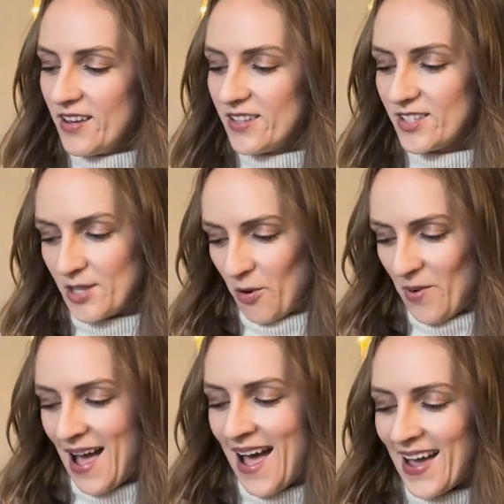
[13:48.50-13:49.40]
So
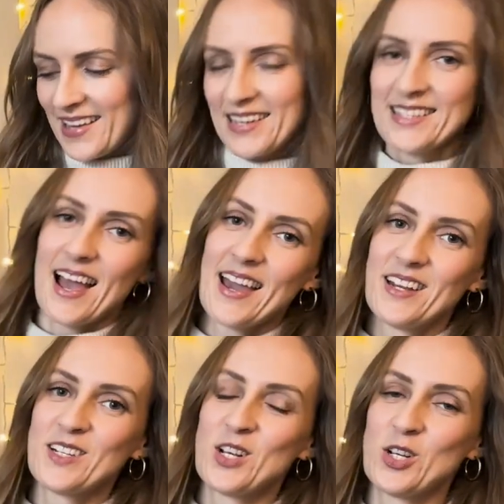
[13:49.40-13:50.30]
I
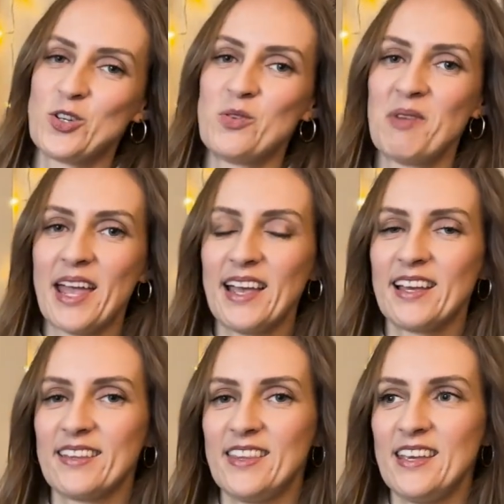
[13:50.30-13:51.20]
decided to make
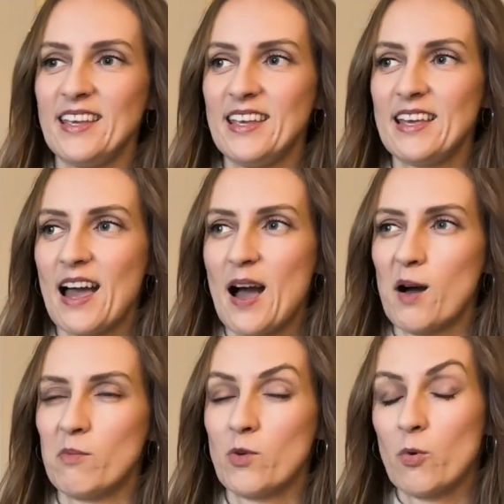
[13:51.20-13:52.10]
the
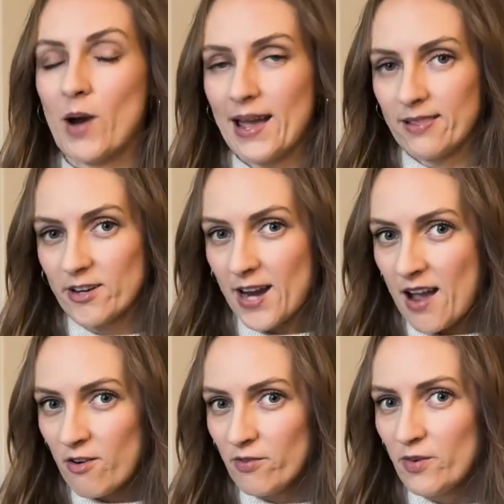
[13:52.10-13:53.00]
Wilder
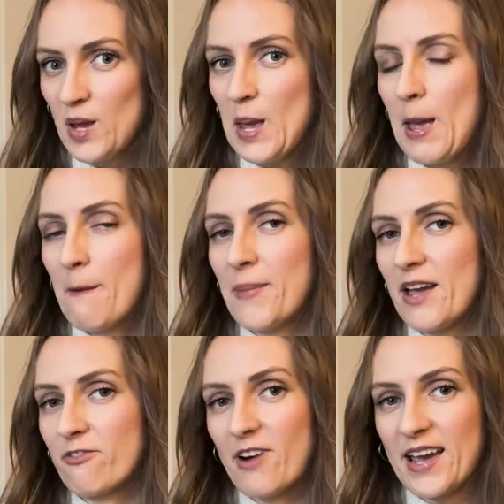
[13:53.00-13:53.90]
gown by
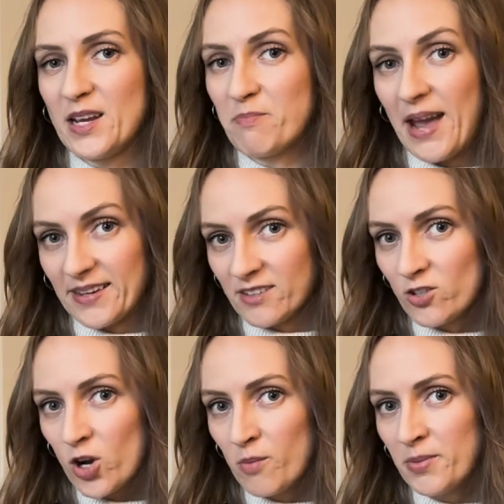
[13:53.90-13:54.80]
Friday Pattern
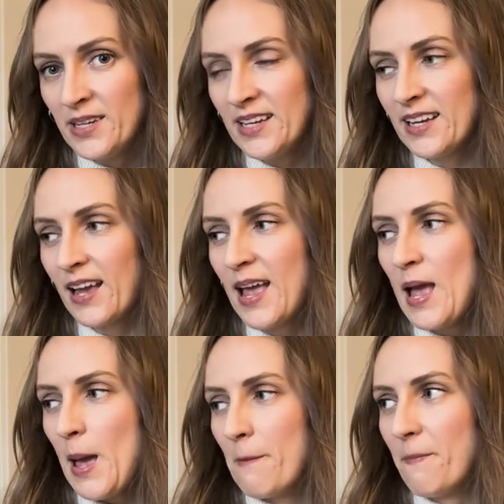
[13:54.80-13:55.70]
Company,
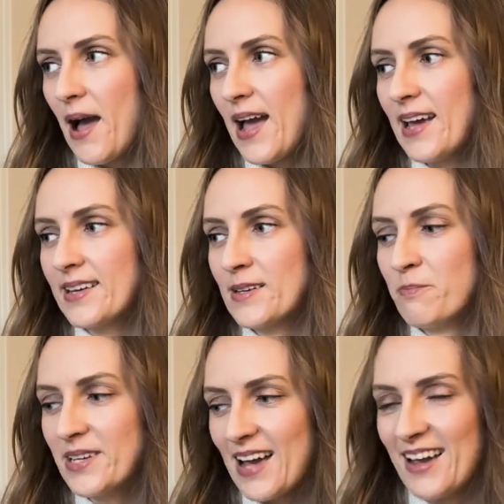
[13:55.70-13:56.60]
but
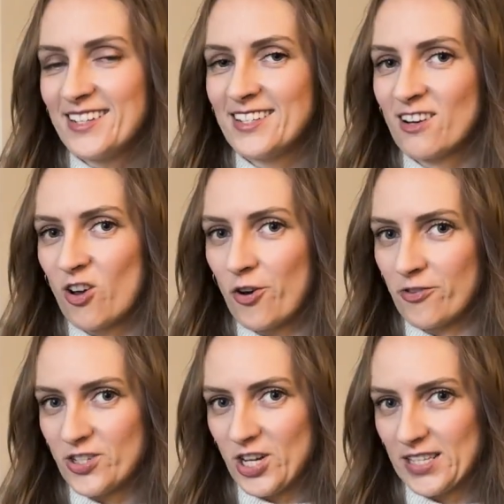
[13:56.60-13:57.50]
I did a lot of
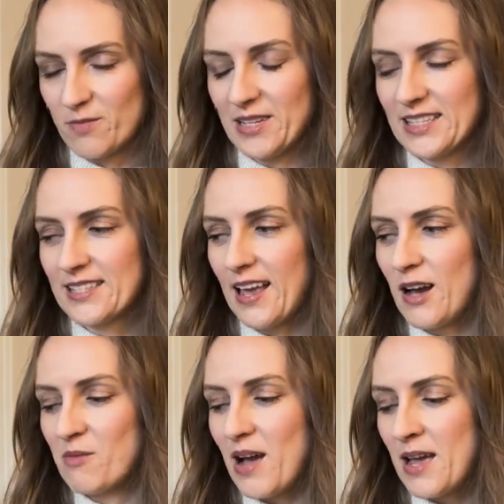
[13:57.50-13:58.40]
adjustments.
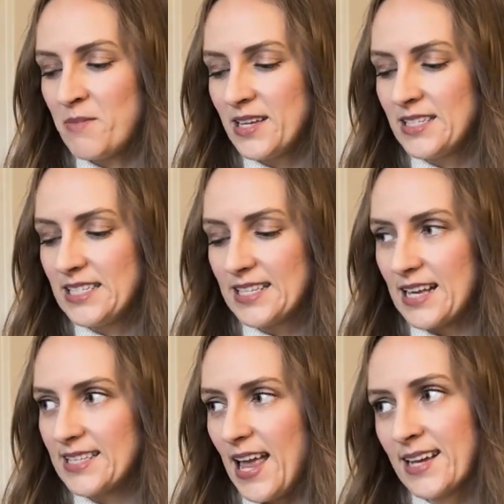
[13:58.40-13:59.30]
I made the
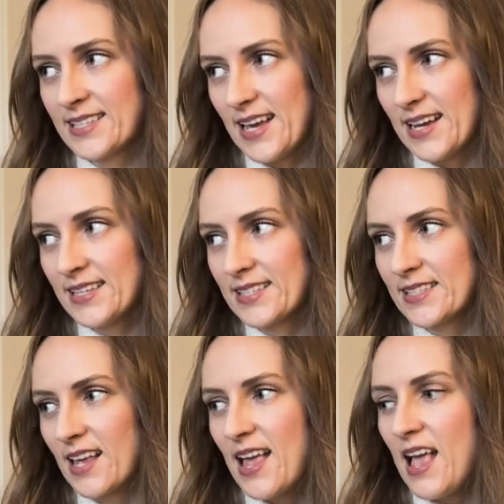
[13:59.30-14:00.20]
size XS,
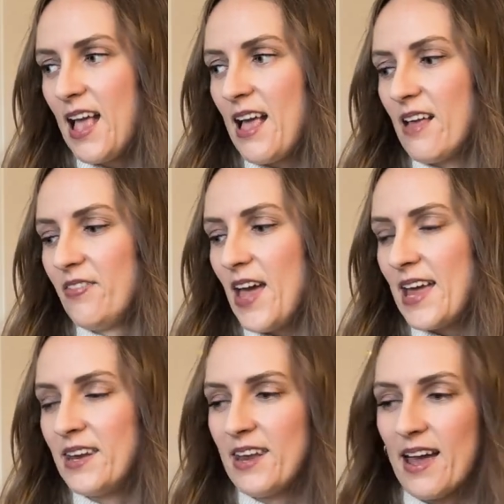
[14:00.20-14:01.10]

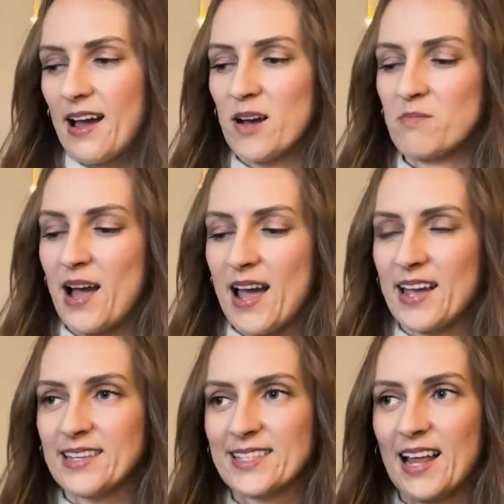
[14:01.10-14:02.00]
then
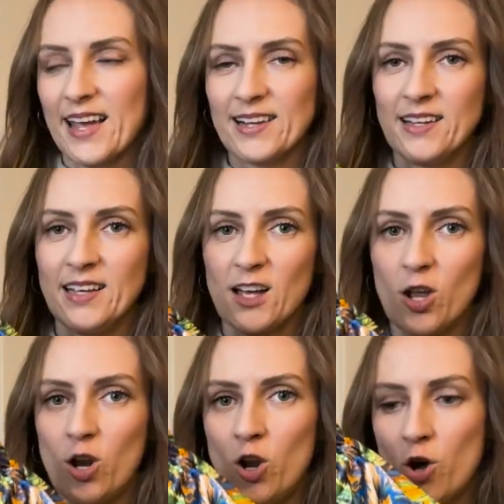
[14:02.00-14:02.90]
I slightly
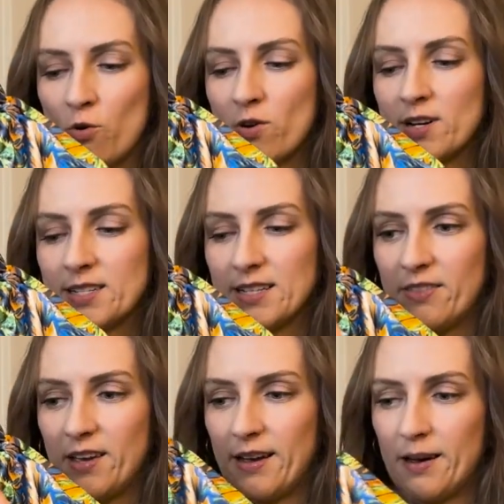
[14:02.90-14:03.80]
lowered
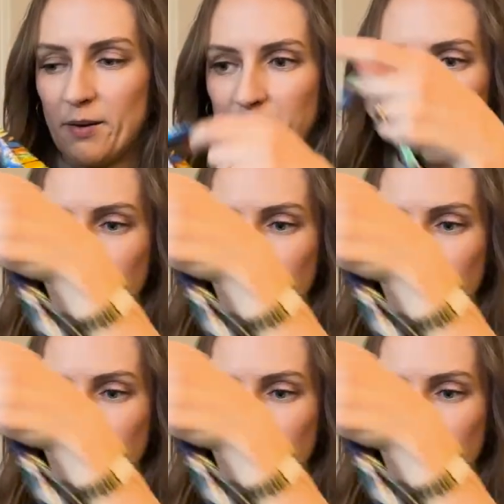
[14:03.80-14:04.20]
the